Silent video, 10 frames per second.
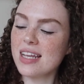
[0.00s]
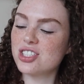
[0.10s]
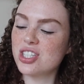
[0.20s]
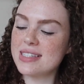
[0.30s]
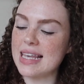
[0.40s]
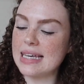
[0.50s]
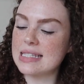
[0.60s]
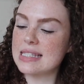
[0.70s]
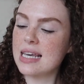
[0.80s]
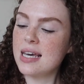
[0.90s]
She
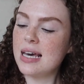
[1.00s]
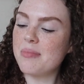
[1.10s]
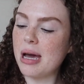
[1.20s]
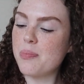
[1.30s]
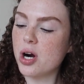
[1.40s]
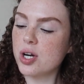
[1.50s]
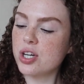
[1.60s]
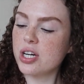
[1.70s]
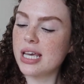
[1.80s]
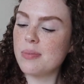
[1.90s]
says, my
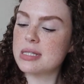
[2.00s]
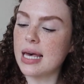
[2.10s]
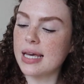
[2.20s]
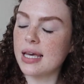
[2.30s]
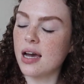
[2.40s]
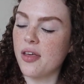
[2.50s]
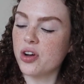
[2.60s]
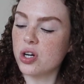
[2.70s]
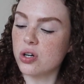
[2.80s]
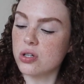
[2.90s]
partner keeps liking
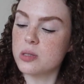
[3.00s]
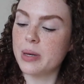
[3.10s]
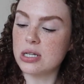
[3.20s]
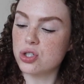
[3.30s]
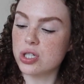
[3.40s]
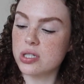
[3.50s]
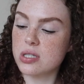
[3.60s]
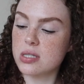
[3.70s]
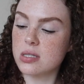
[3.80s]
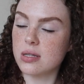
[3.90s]
other girls'
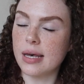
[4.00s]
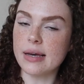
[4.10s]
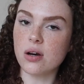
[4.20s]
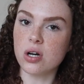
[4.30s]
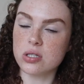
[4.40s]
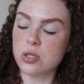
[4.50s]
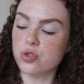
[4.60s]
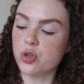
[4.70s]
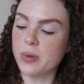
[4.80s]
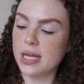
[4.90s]
pictures. like on
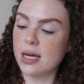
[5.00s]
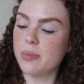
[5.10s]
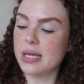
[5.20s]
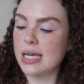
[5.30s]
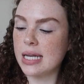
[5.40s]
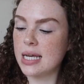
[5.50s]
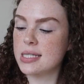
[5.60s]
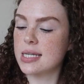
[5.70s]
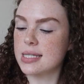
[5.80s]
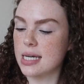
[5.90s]
social media,
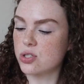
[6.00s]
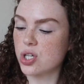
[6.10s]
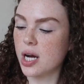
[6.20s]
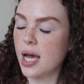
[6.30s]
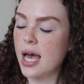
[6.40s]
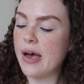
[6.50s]
bikinis, etc.